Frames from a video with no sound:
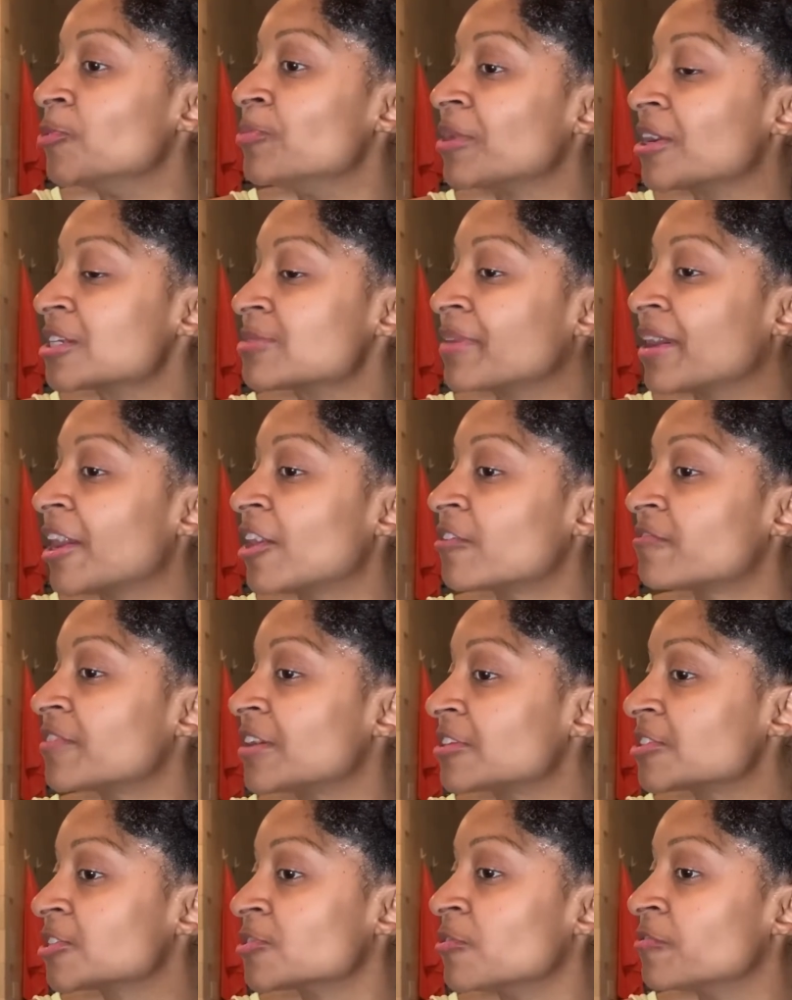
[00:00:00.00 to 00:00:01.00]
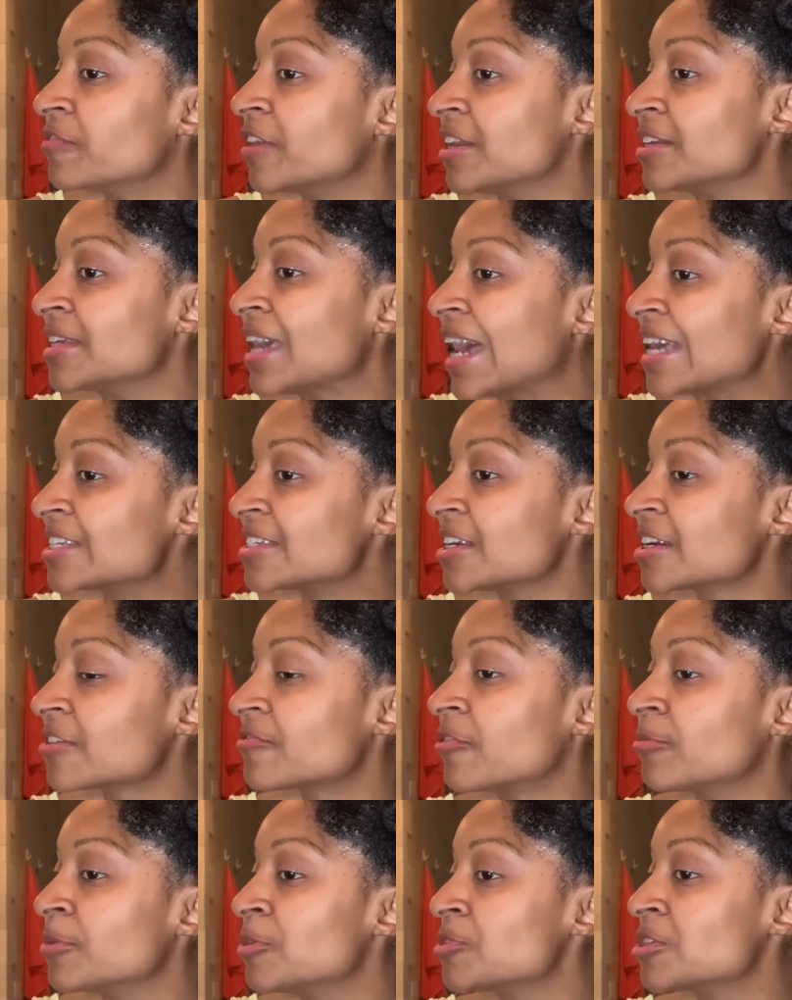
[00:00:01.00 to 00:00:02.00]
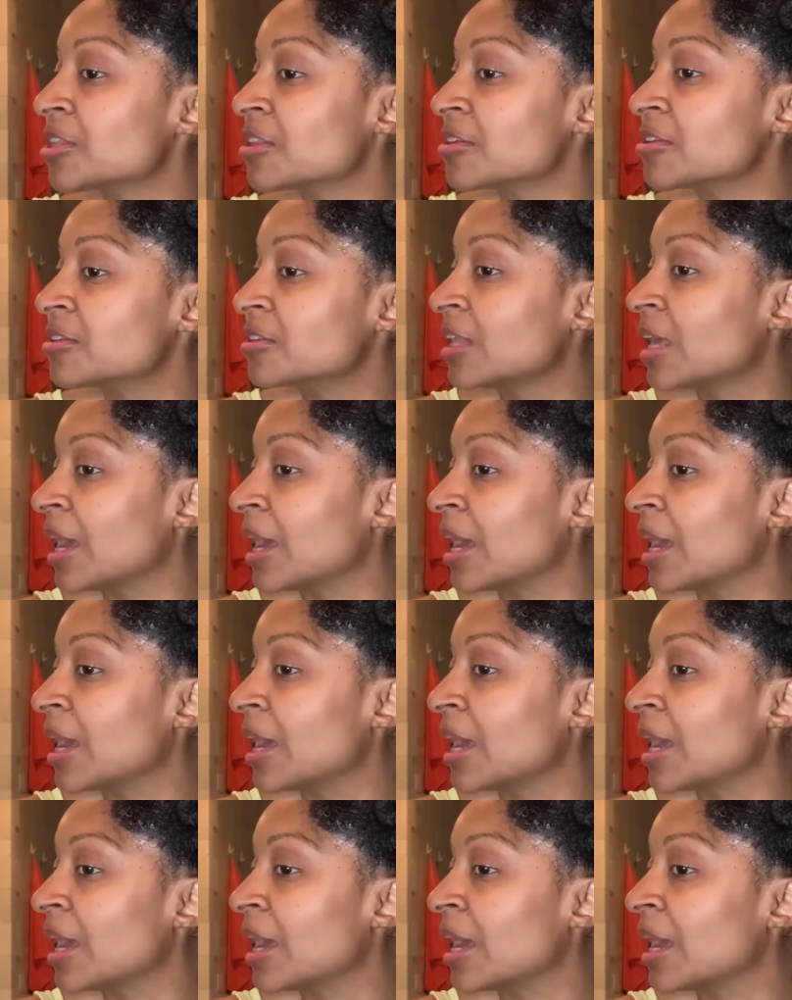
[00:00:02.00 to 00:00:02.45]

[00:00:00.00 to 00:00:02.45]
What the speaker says: because my hair felt so fantastic from using the